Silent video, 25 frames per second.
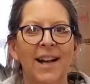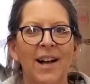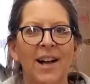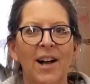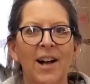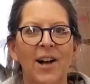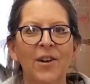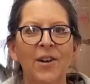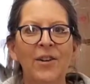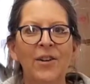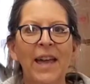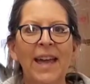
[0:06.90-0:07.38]

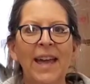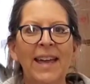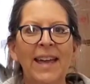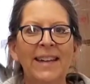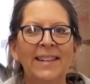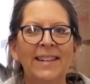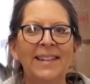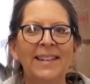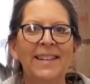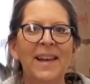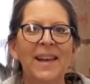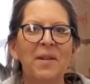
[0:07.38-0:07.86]
Okay,
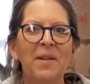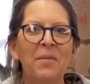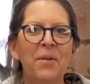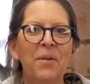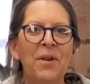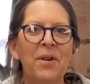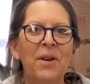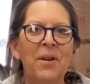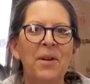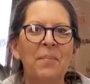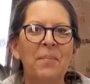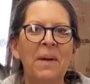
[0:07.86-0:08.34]
today we're
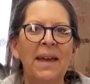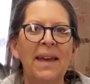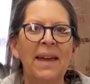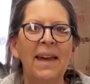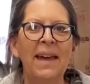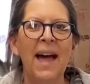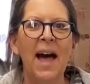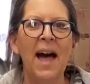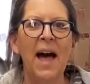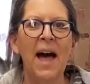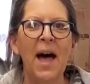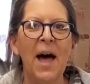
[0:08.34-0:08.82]
gonna
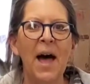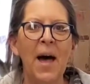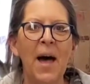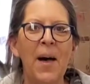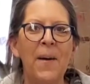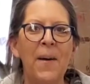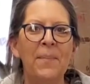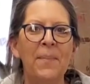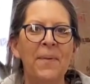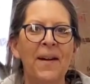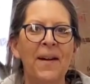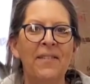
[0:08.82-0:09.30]
make
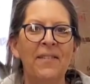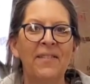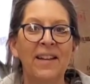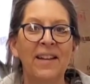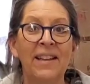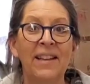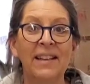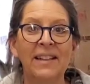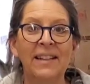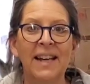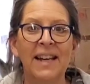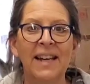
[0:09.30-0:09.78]
a
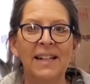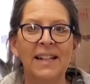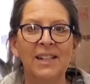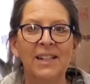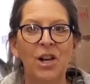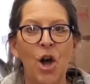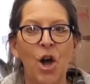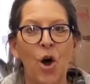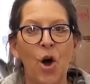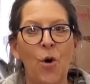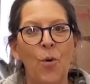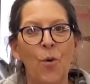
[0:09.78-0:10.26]
Valentine
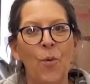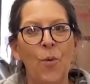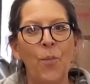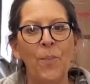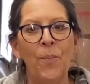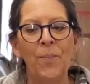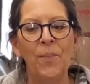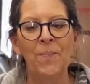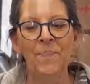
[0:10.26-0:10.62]
gnome.